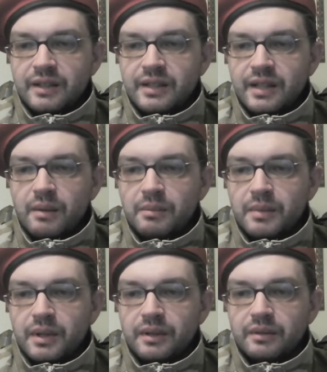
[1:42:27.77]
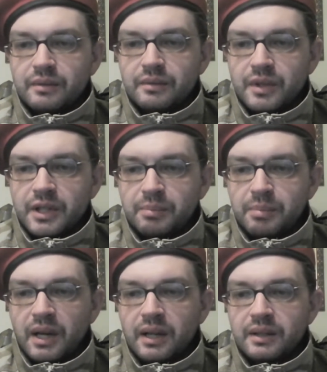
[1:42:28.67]
In some
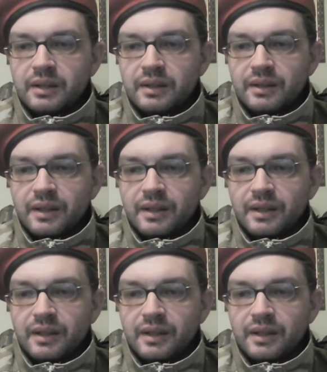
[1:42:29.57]
respect,